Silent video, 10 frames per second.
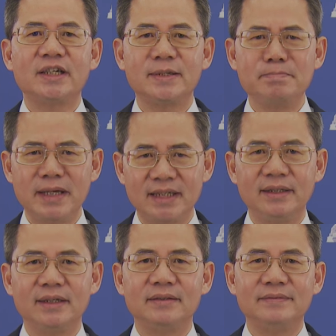
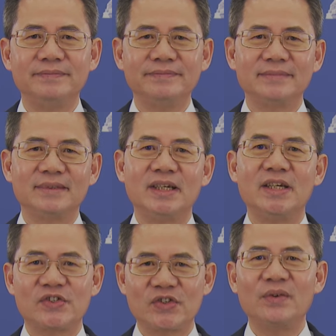commended the
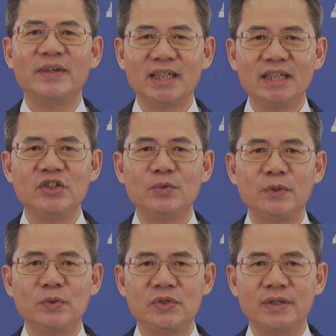historic
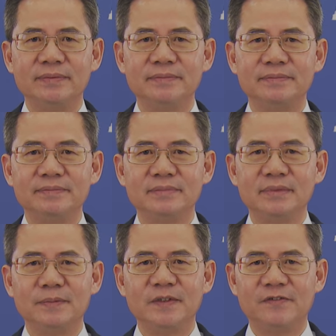contribution
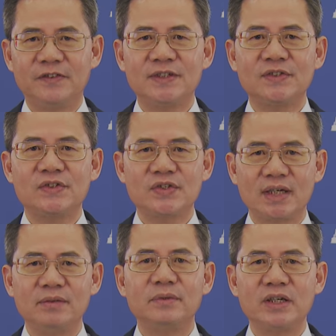of the first
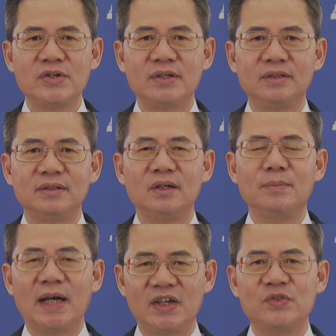generation
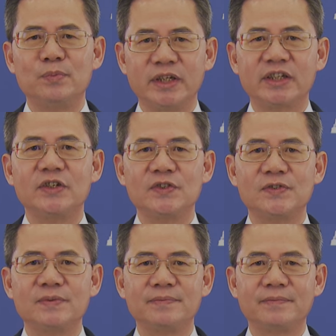of
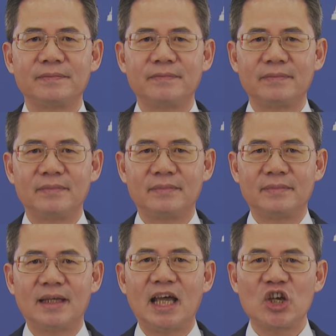icebreakers
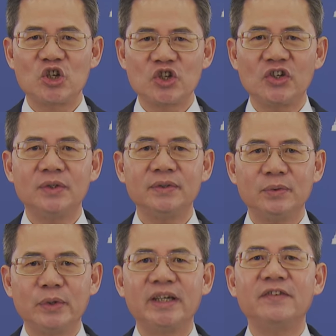and showed the
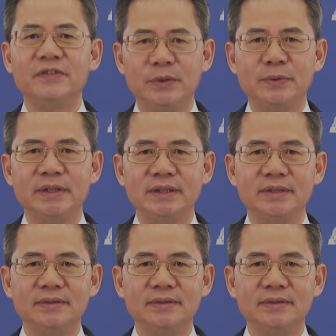way forward